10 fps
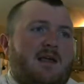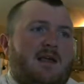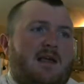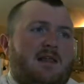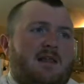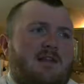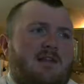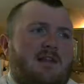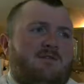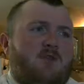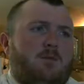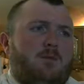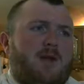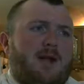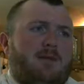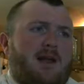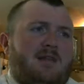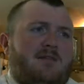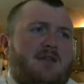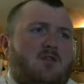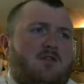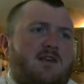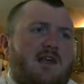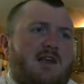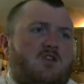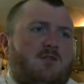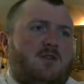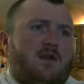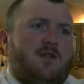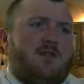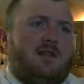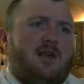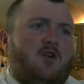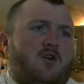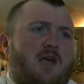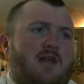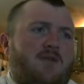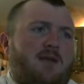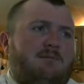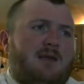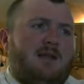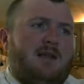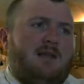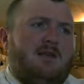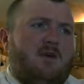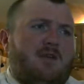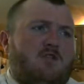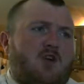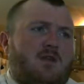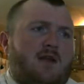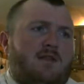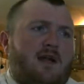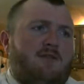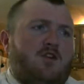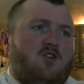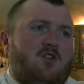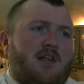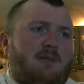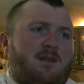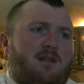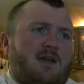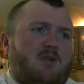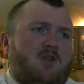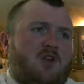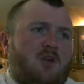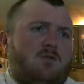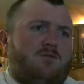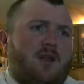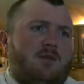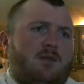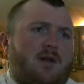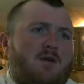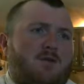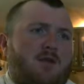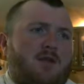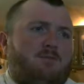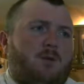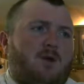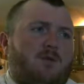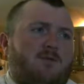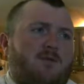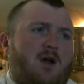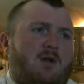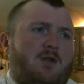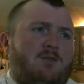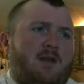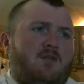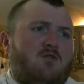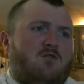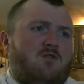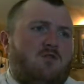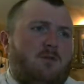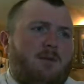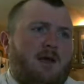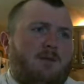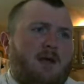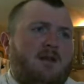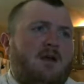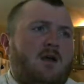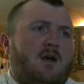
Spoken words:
In the Sunday photo provided by the St. Lucie County Sheriff's Office, Taylor Anthony Mazzani was shown as officials said Mazzani was charged with felony murder after police pulled over the car, which meant to be by a man